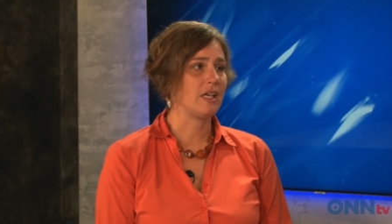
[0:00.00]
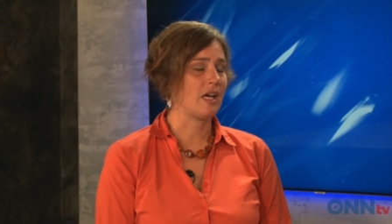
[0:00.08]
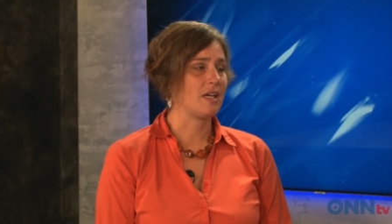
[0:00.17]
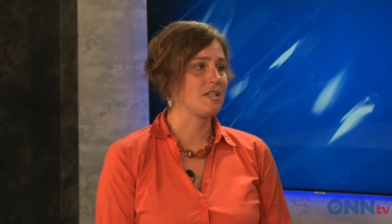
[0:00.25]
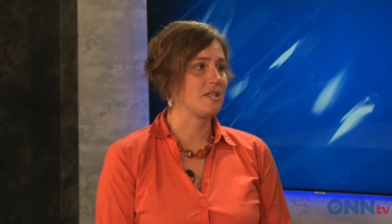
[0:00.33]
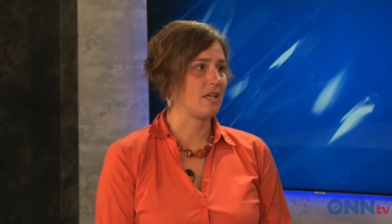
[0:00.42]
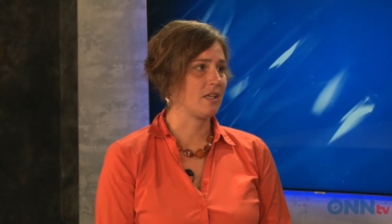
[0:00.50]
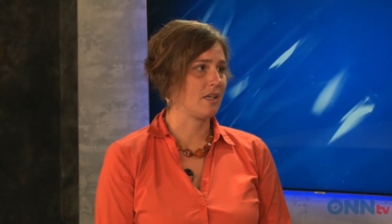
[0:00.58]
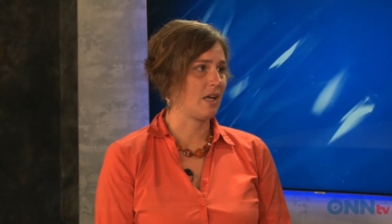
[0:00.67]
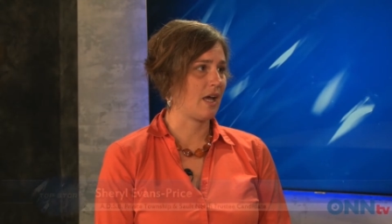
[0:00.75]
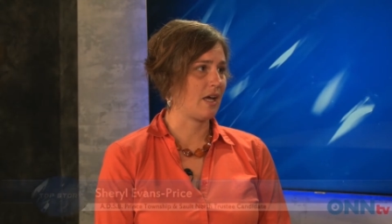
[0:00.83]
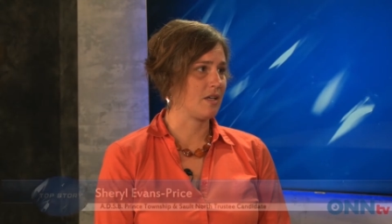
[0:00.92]
I sit
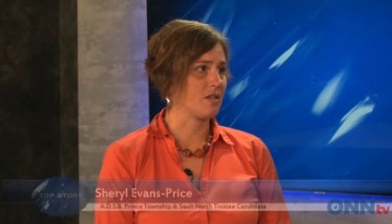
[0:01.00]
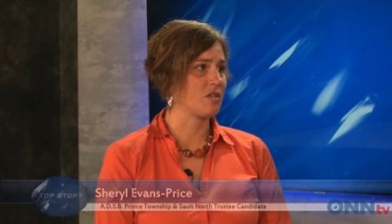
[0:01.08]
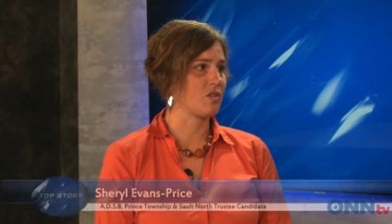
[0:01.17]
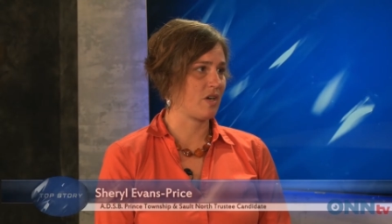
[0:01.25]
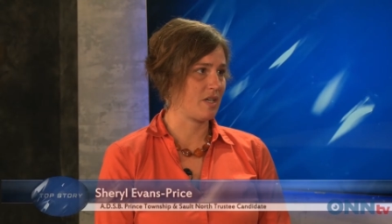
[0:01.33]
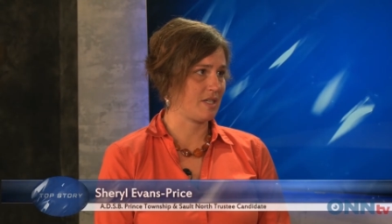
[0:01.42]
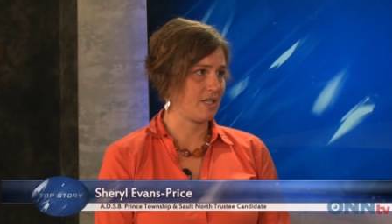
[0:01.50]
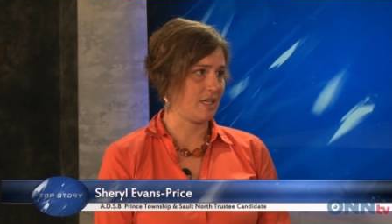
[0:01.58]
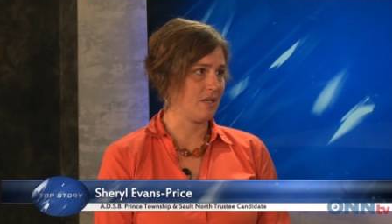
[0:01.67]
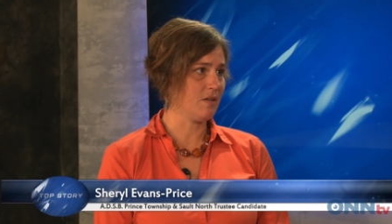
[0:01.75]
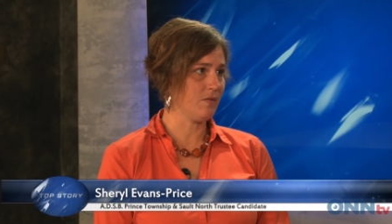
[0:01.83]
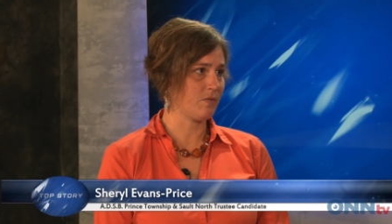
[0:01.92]
as
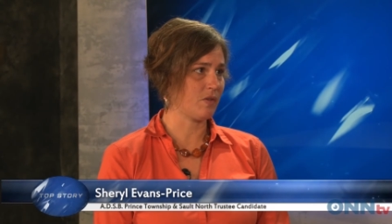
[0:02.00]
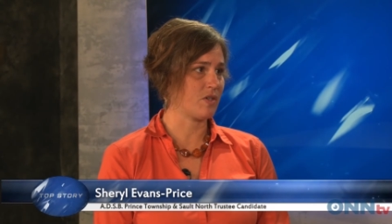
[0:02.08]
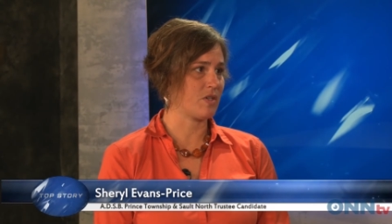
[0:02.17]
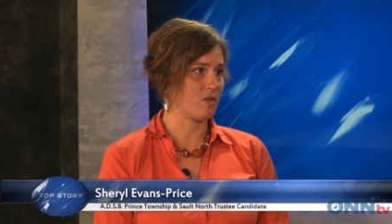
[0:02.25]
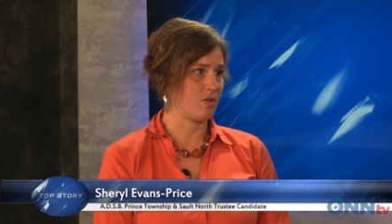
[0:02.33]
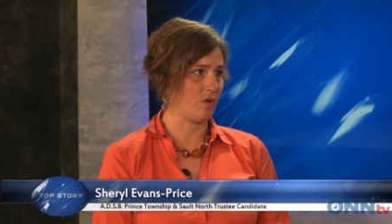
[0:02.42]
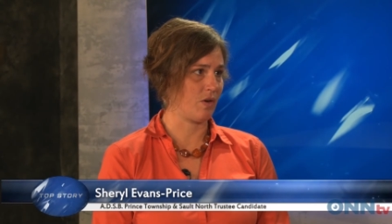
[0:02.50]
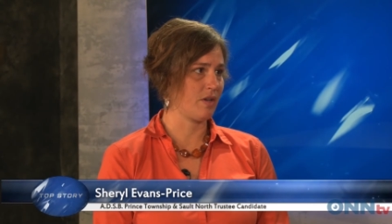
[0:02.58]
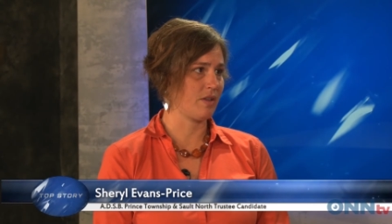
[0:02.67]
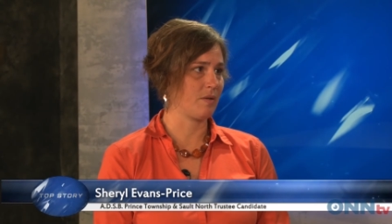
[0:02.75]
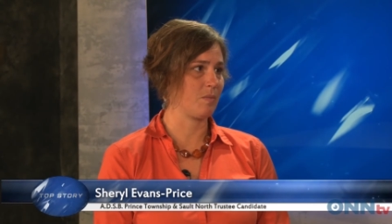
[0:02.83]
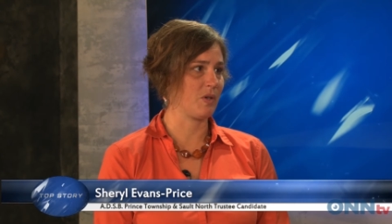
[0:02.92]
trustee for Sioux
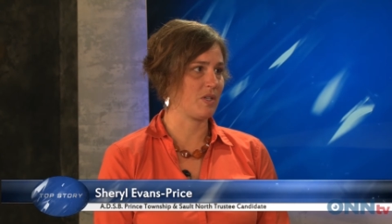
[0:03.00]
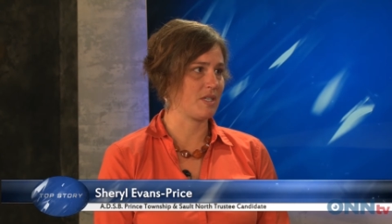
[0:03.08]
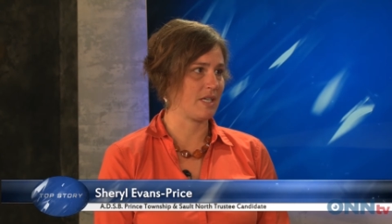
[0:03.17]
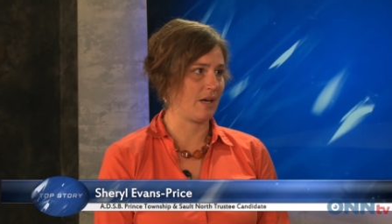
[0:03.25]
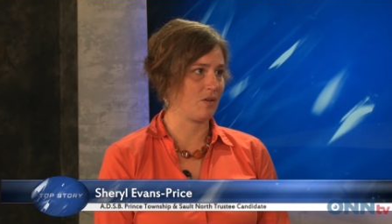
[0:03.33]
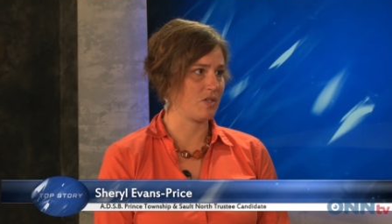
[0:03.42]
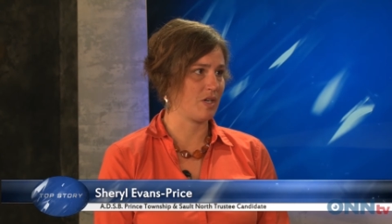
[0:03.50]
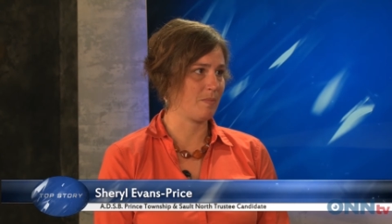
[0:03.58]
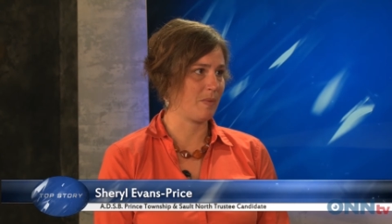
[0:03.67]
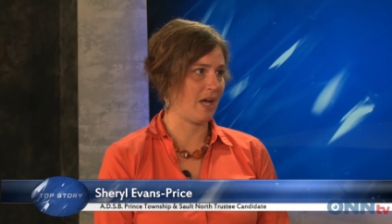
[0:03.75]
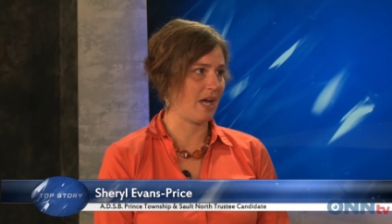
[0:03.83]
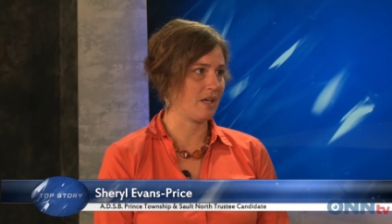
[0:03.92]
North and Prince
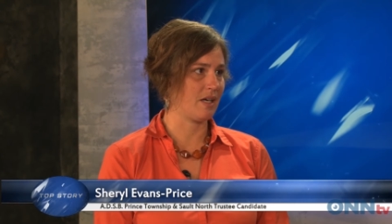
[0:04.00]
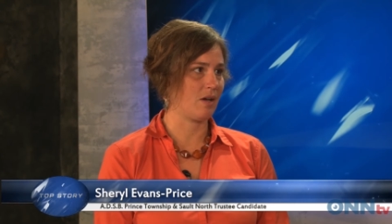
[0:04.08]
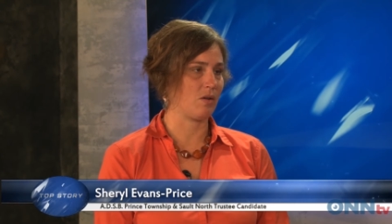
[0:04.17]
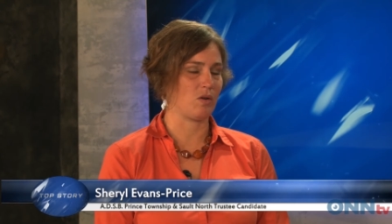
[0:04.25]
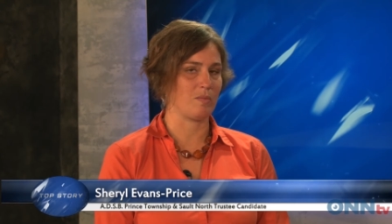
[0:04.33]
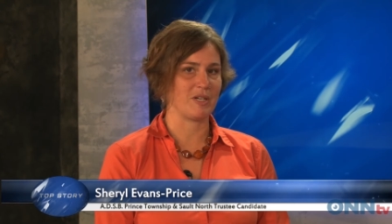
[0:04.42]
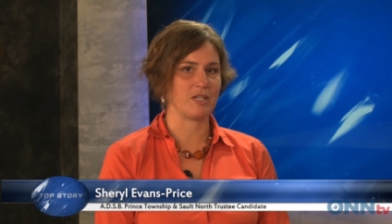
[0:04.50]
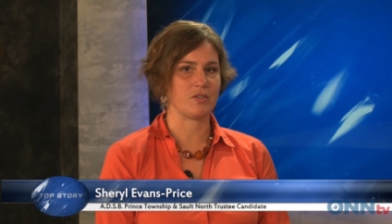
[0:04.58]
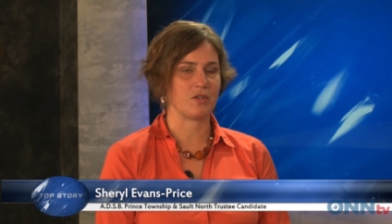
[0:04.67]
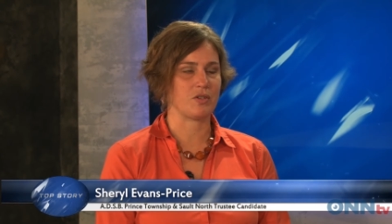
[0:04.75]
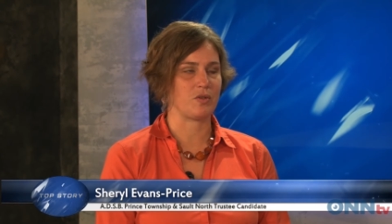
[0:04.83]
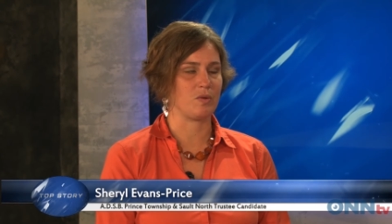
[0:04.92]
Township at Algoma
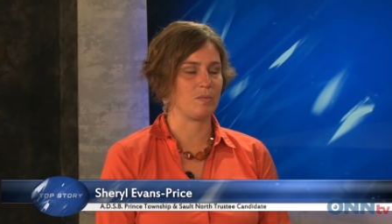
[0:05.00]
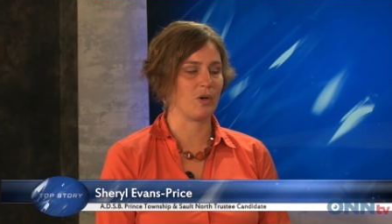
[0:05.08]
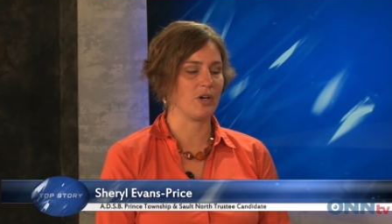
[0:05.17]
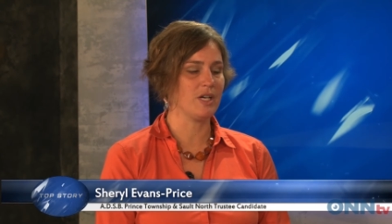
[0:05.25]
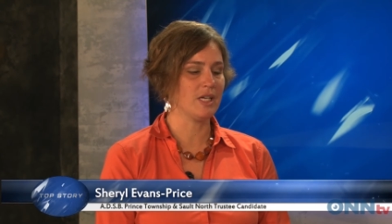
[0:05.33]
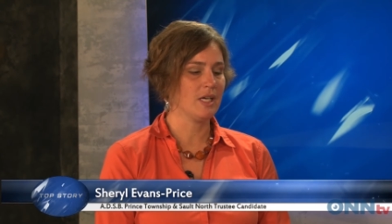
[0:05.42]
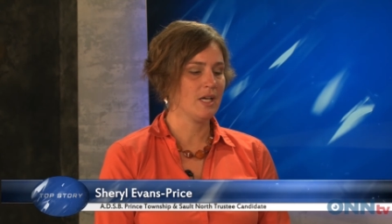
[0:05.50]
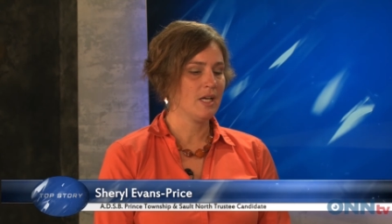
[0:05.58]
District School Board.